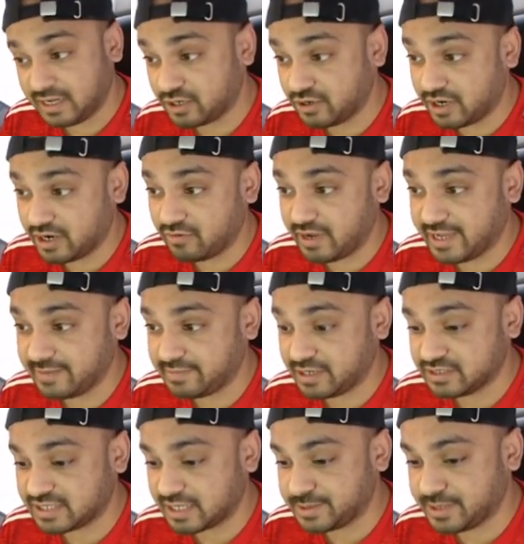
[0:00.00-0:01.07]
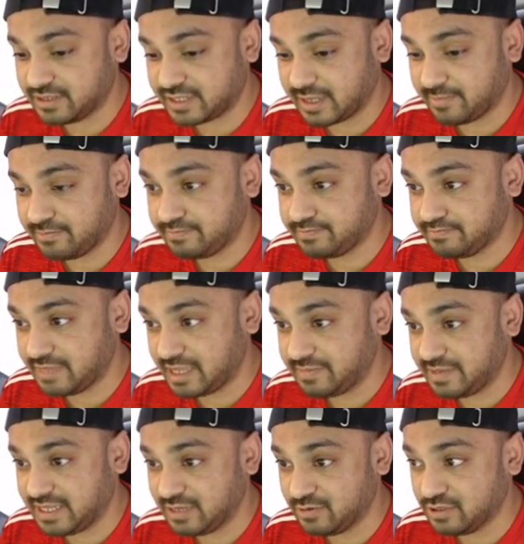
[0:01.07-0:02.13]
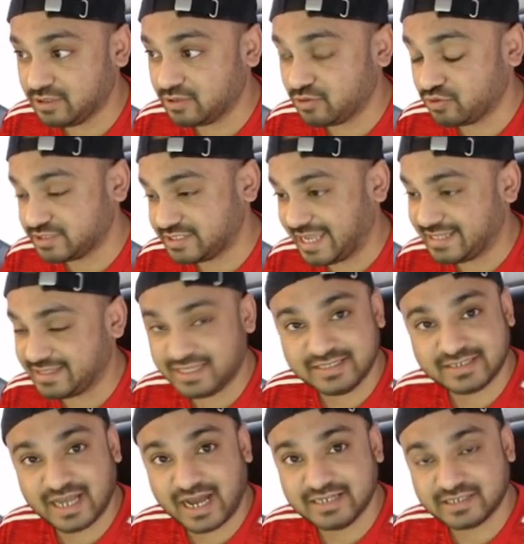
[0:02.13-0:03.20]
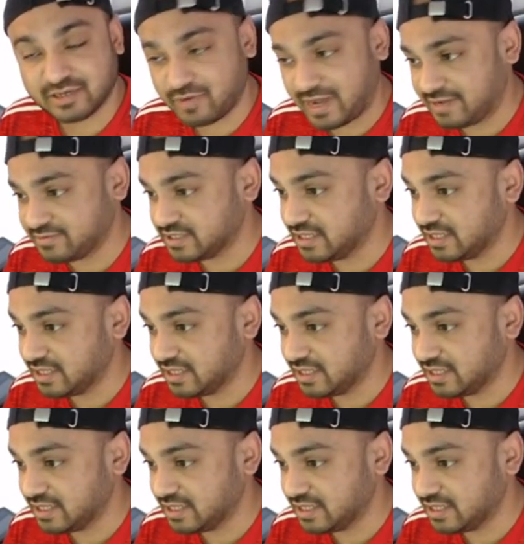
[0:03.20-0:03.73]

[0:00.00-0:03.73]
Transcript: I got it right because I felt that maybe he will rotate these guys around